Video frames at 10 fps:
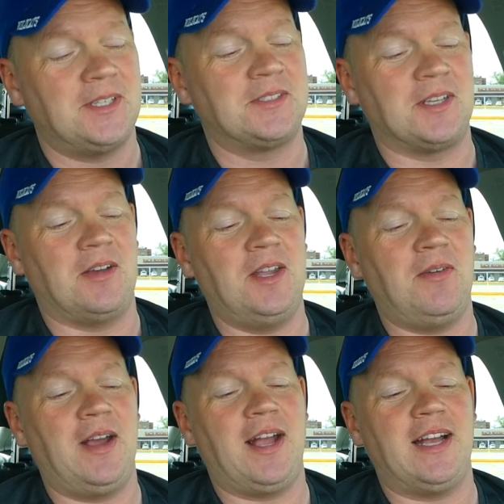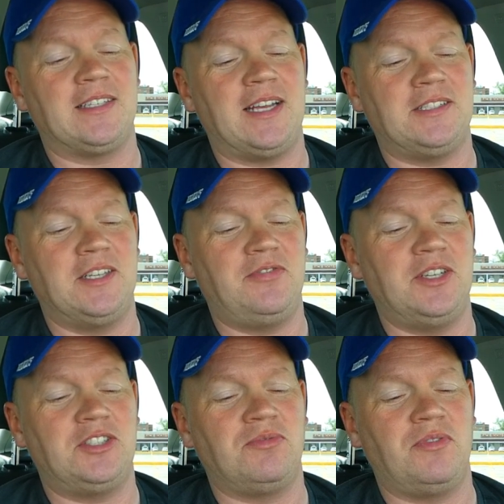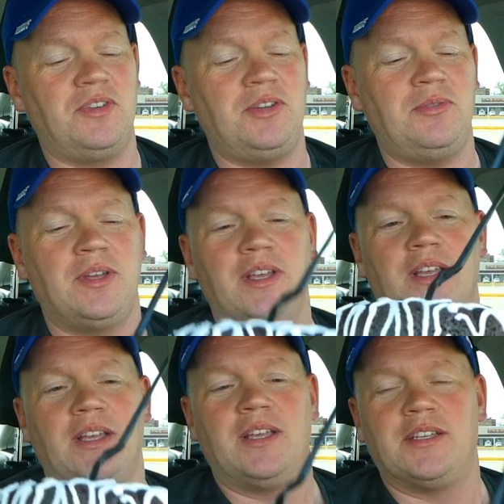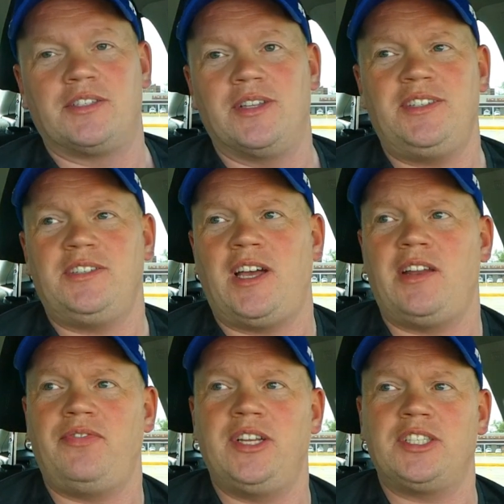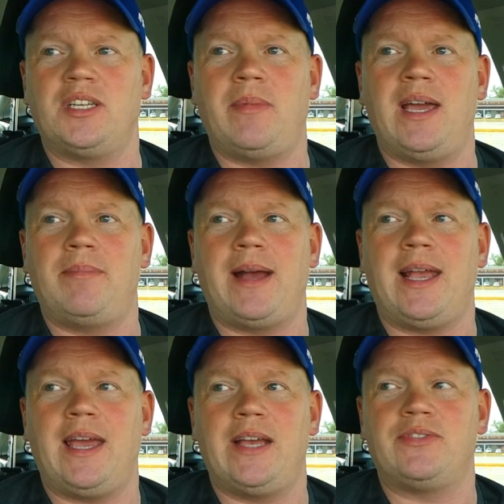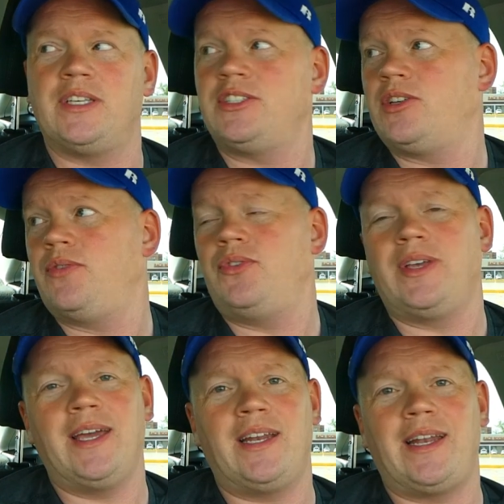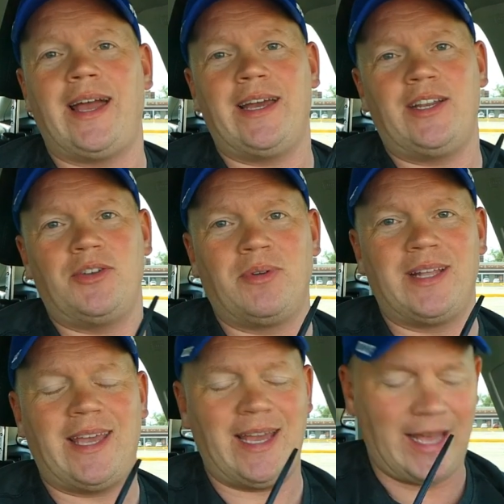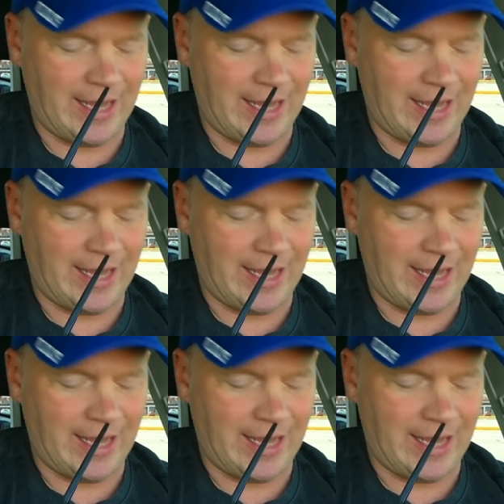So anyway guys, that's the official review. So this is not officially made by KFC, so if you get it and hate it, you really can't